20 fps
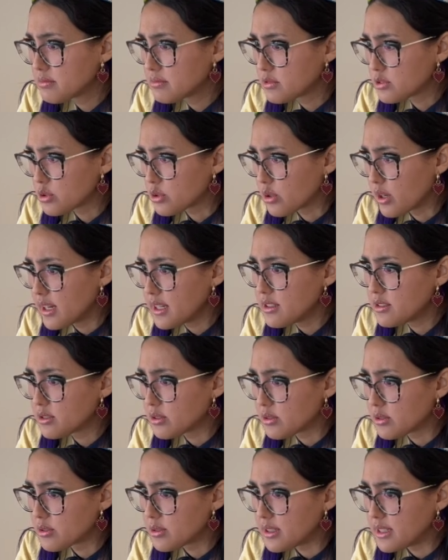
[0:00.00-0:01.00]
trying to
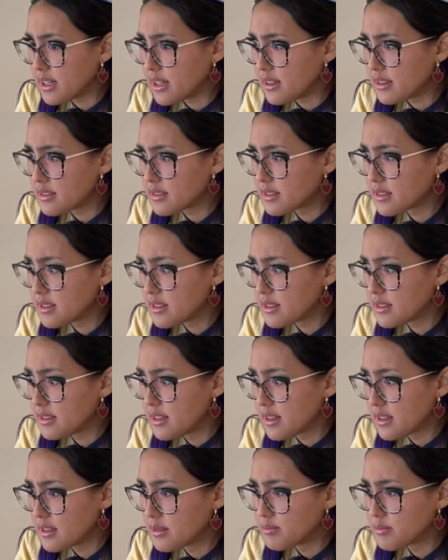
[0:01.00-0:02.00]
create a
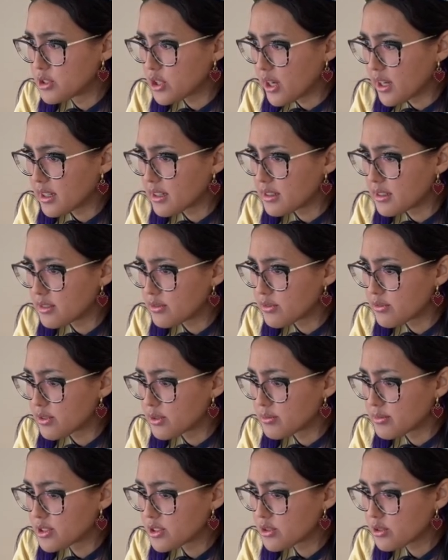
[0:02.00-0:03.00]
denim jacket
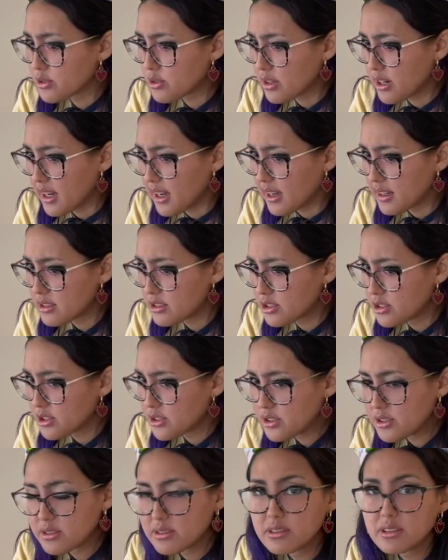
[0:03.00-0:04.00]
from
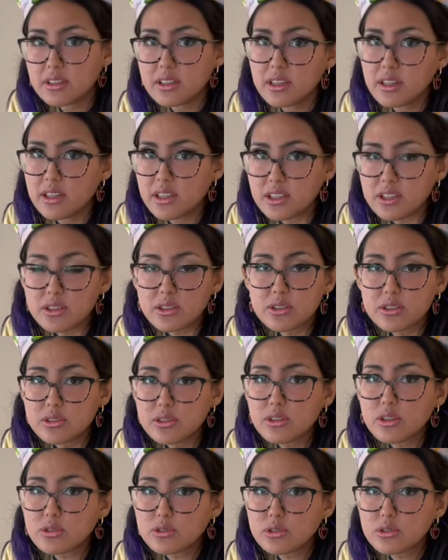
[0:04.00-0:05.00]
scratch, you could
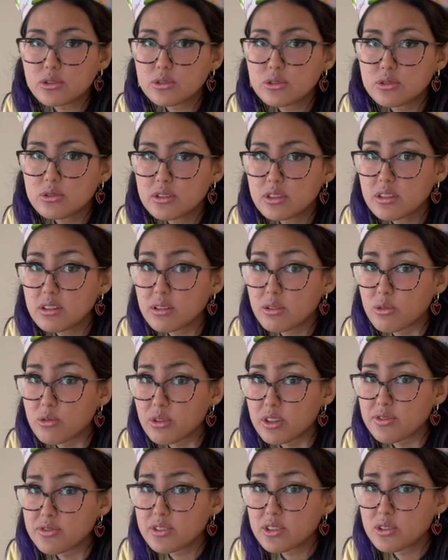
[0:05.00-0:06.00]
go to the
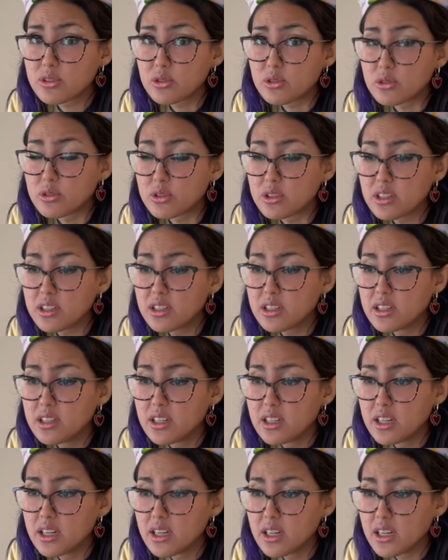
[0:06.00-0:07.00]
thrift store
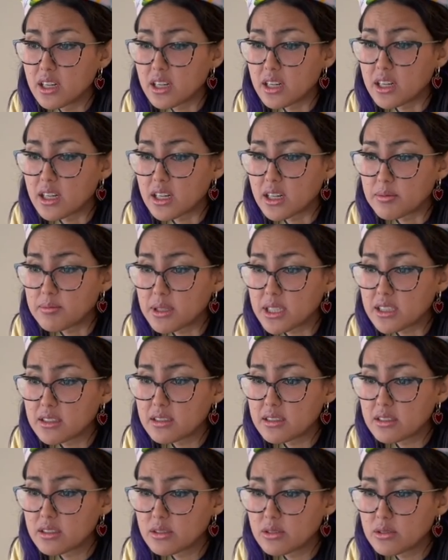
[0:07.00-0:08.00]
uh,
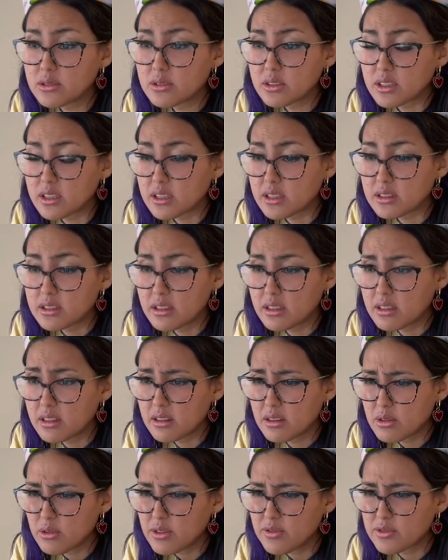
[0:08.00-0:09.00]
because those uh, the
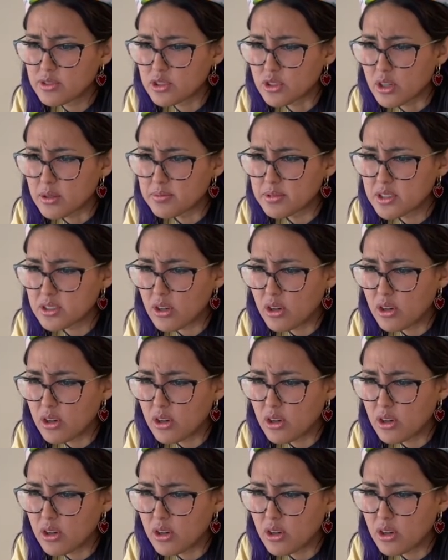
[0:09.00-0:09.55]
thrift shops